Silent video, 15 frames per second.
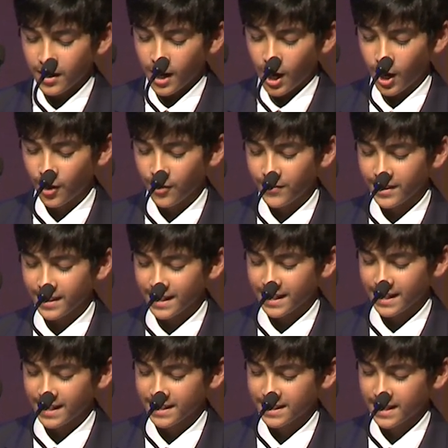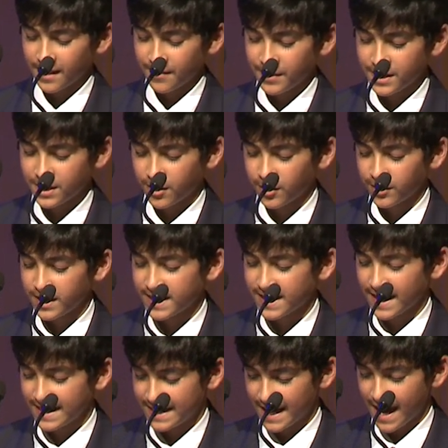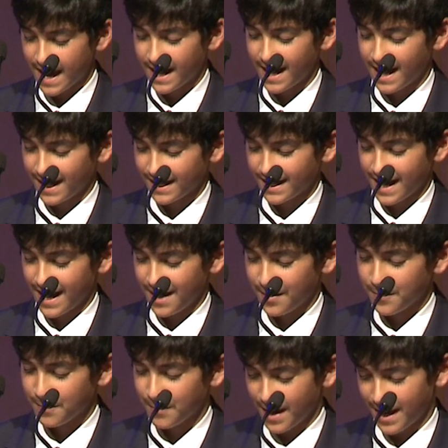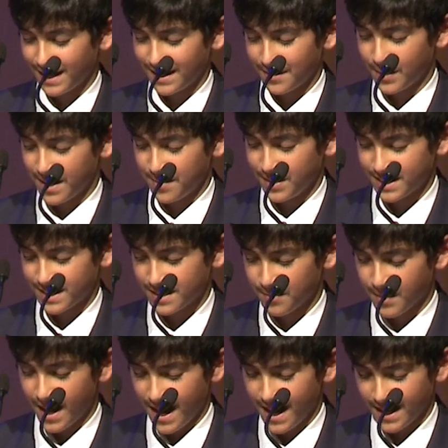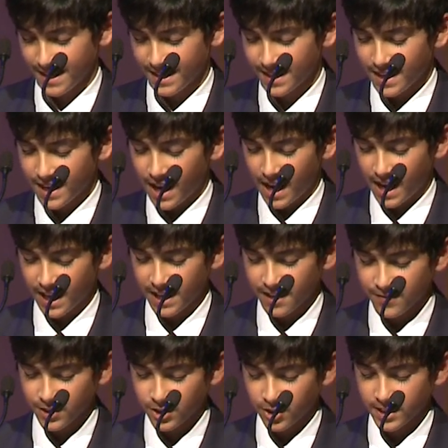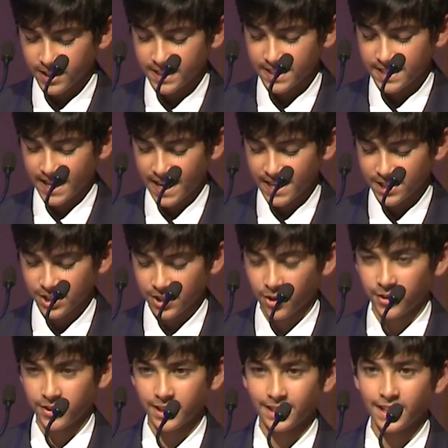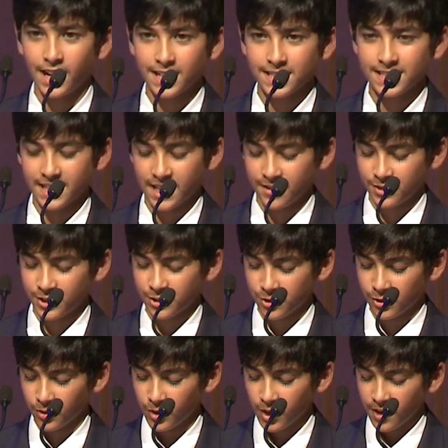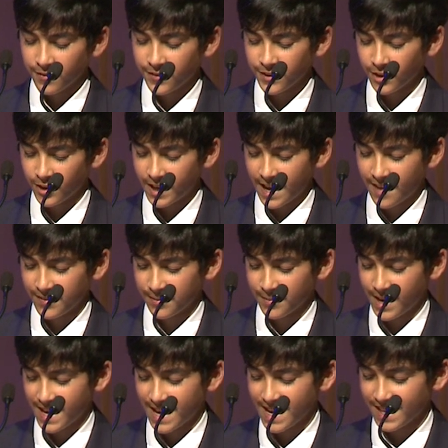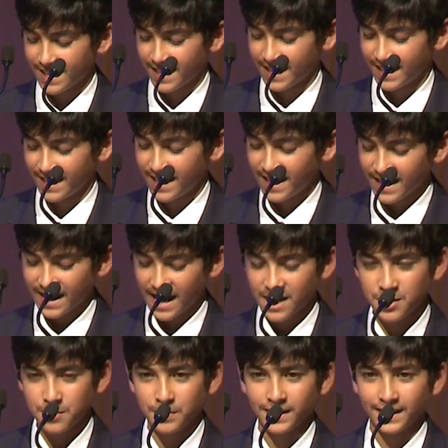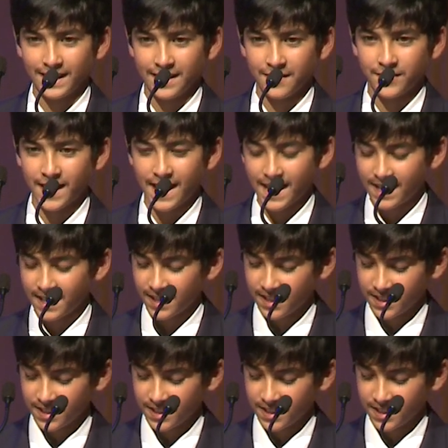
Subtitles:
Over the years, I've been told this again and again, mainly by Mr. Main. I even got a detention on the last day of school for not having my hair cut. Can you believe that?